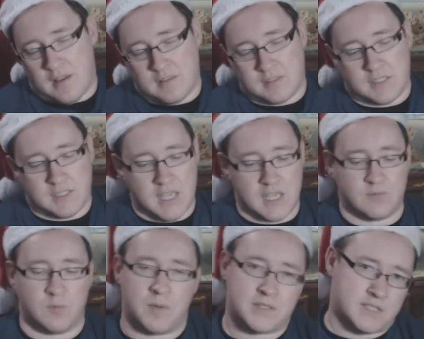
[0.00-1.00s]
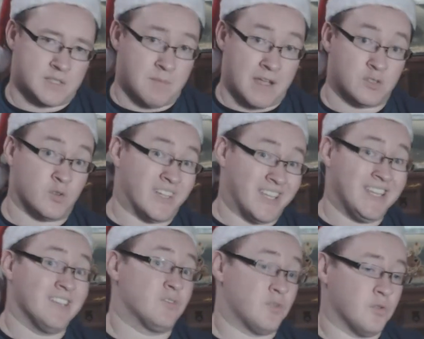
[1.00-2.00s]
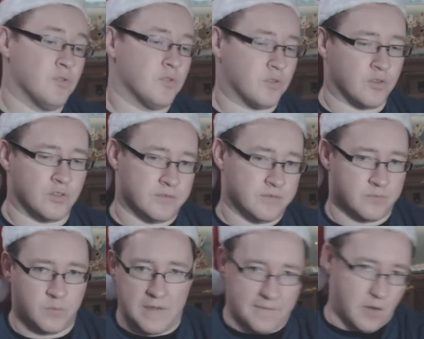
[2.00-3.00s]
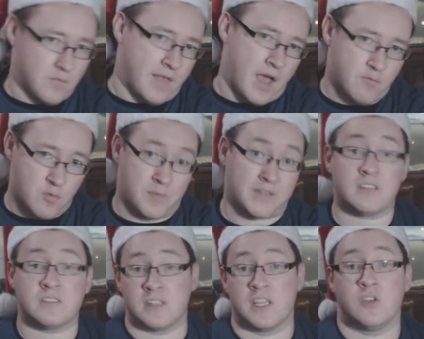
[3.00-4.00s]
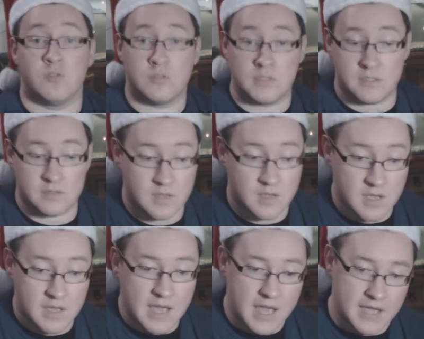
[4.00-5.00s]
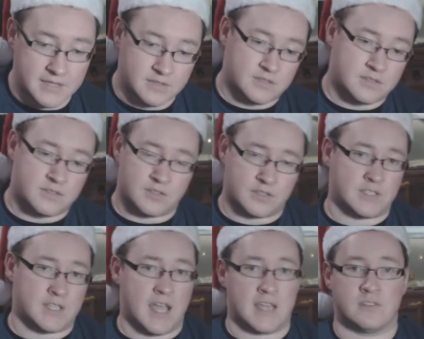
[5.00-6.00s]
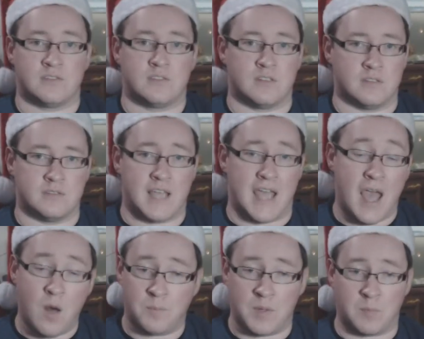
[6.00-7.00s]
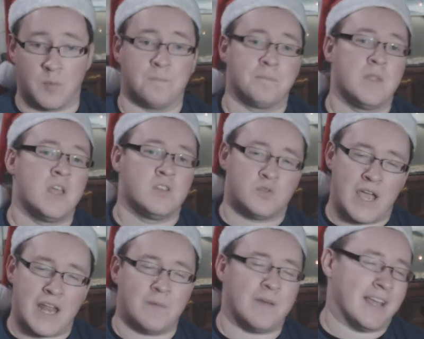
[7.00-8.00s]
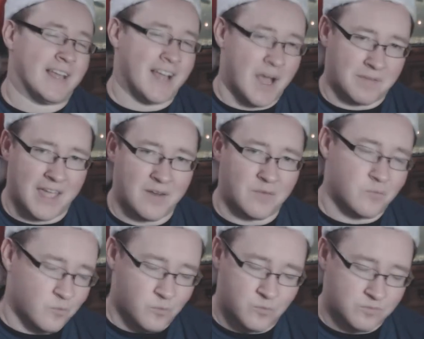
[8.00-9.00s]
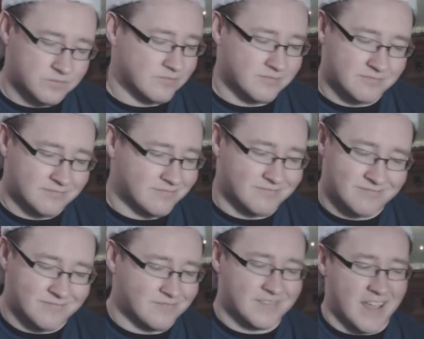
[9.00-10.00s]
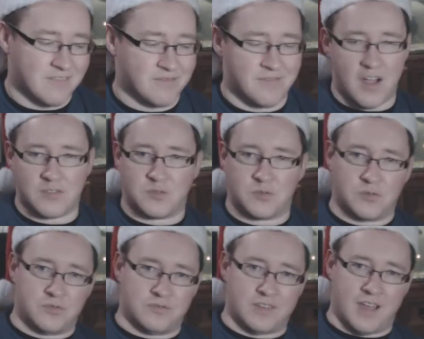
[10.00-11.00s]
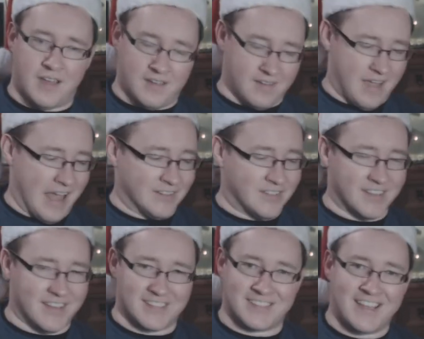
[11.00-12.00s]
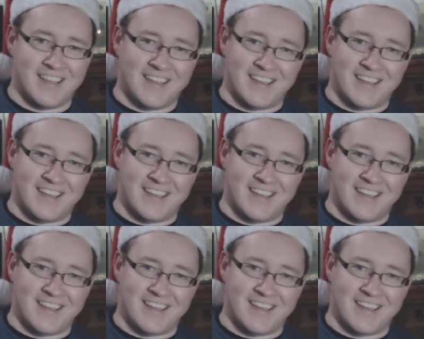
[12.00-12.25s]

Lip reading: a successful businessman. So he too could have went down that route, but he doesn't. He uses his success to help people. So anyway, I'm getting far too into this.